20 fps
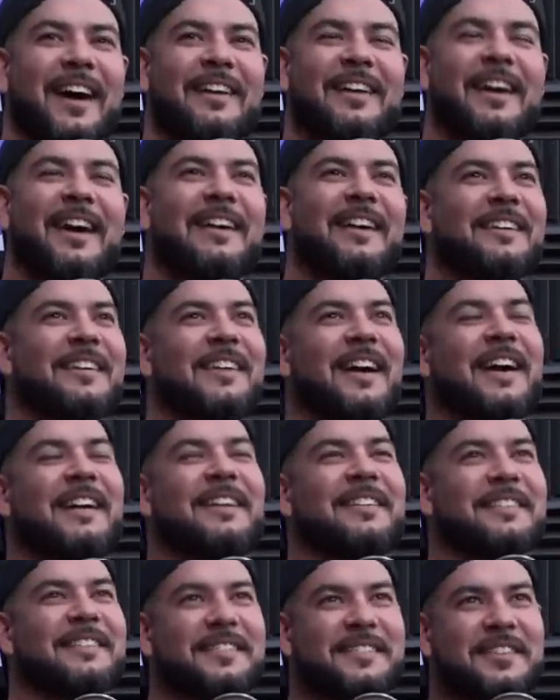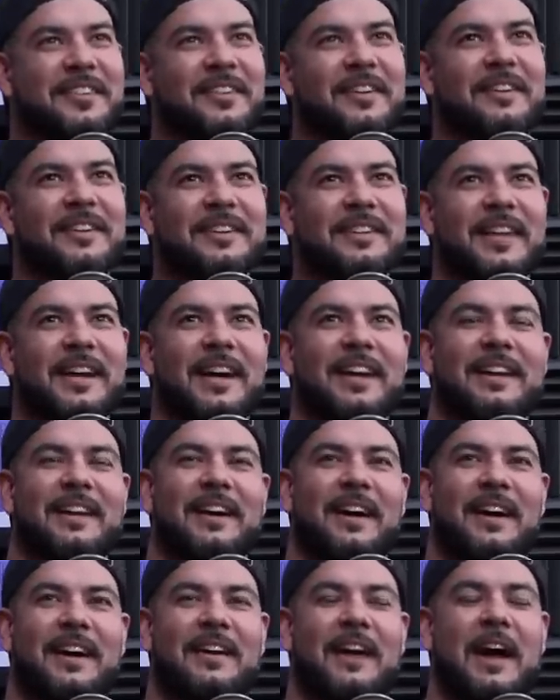I, I, don't, I don't disagree with that.
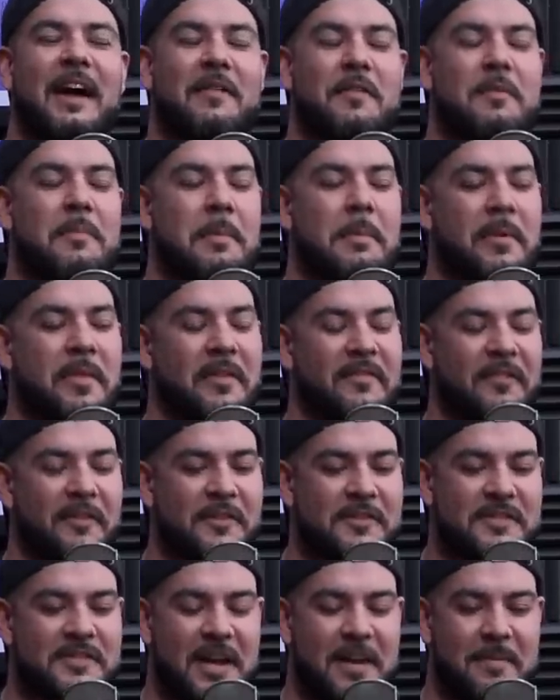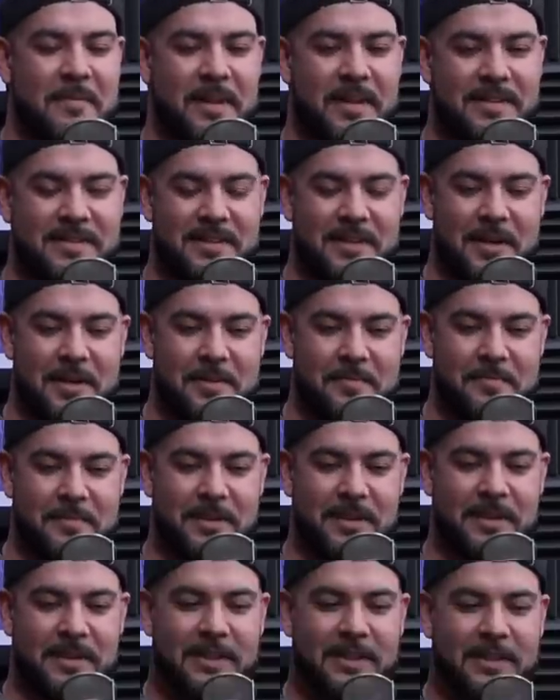I, I remember the first time that um,
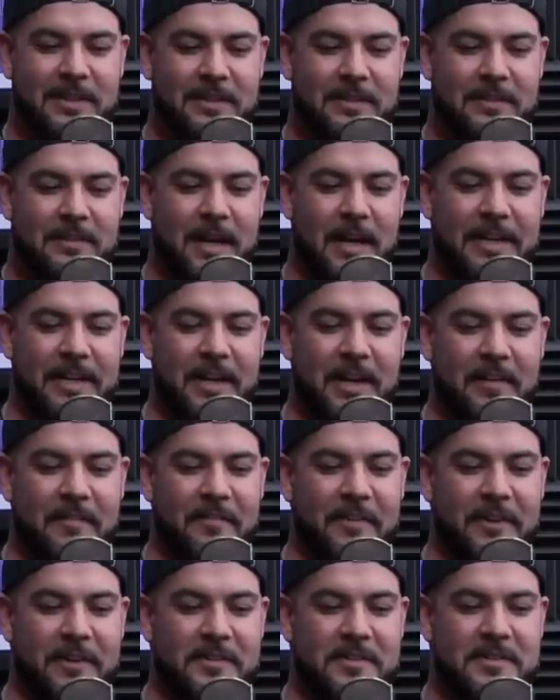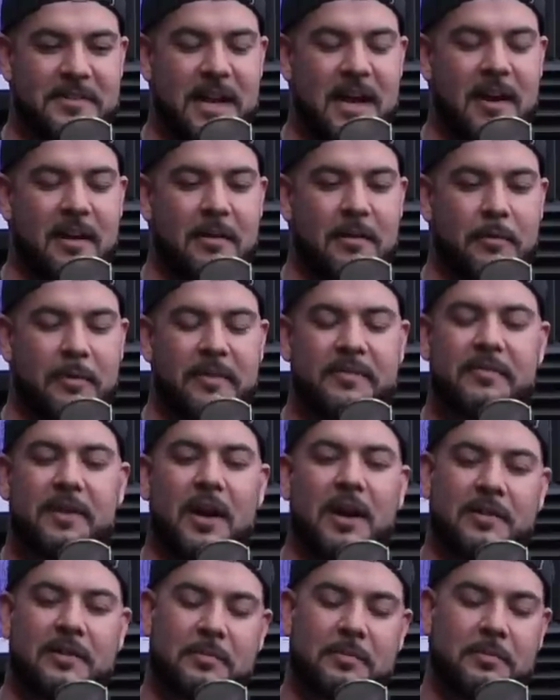I kind of figured this out. We've
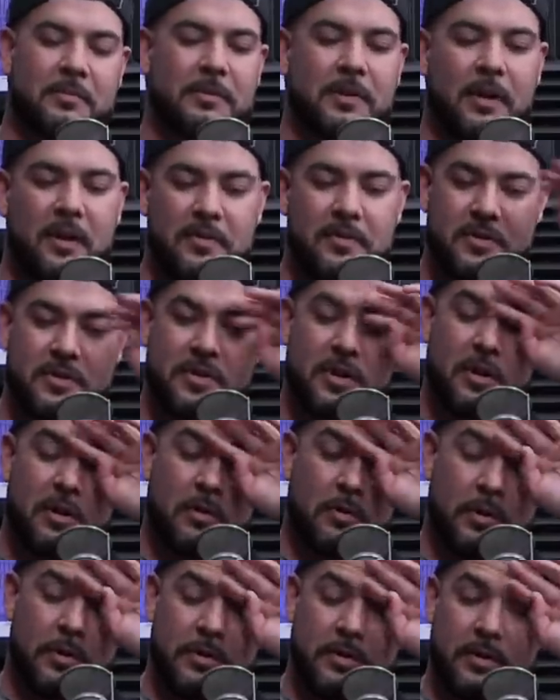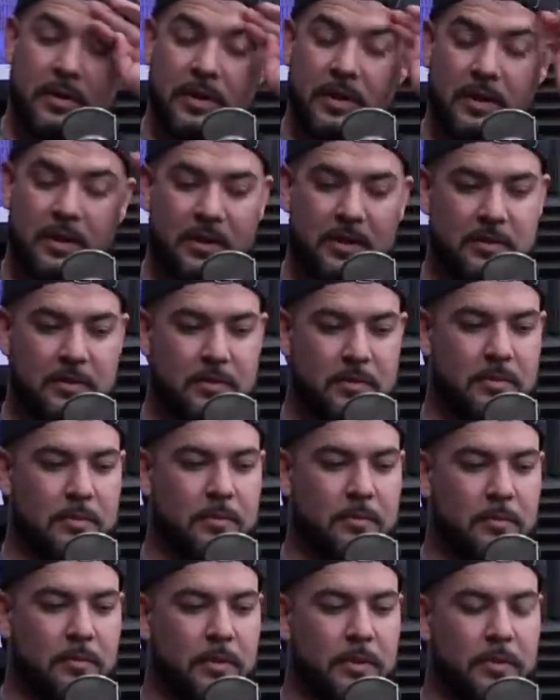talked we, on the show when uh,
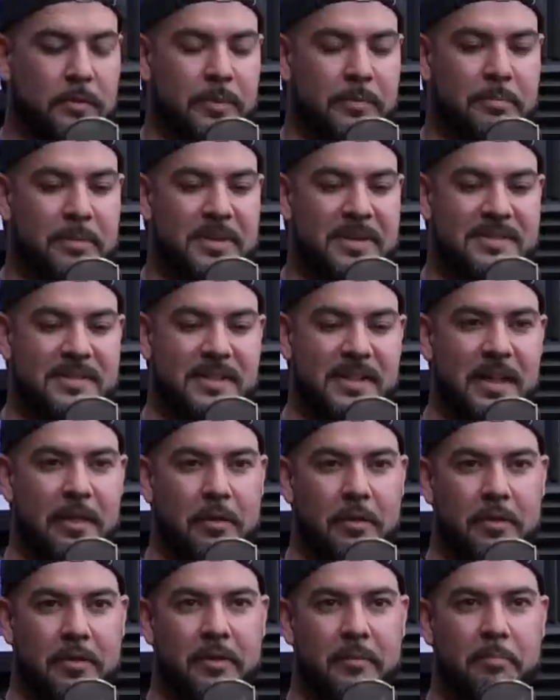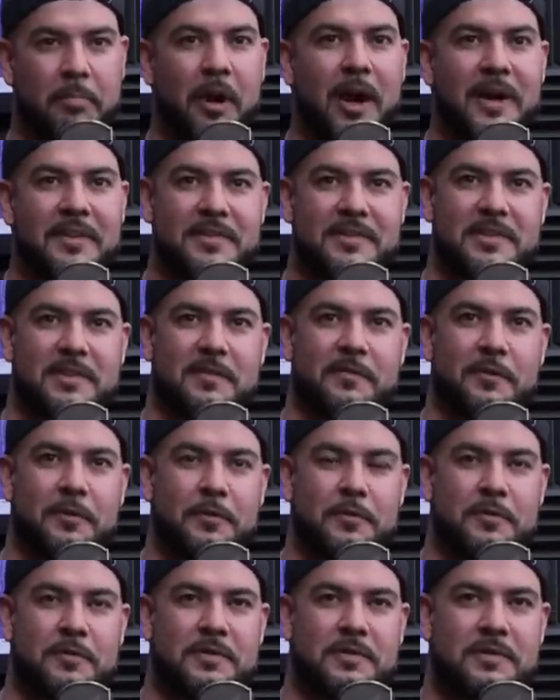when we pieced together the processed
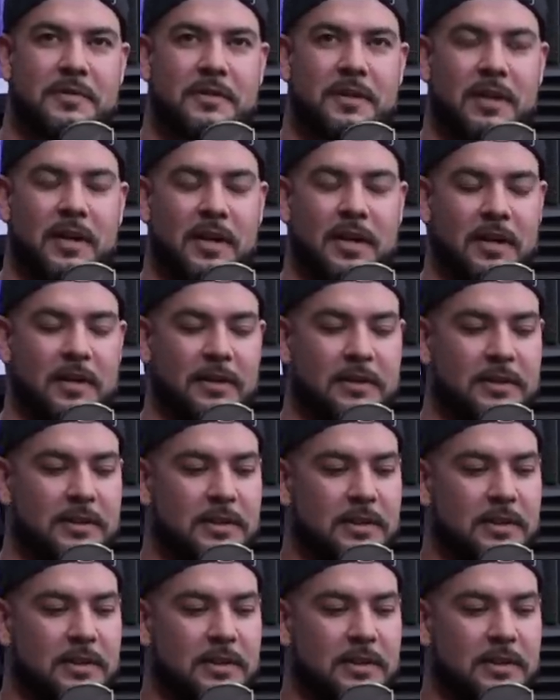foods, uh,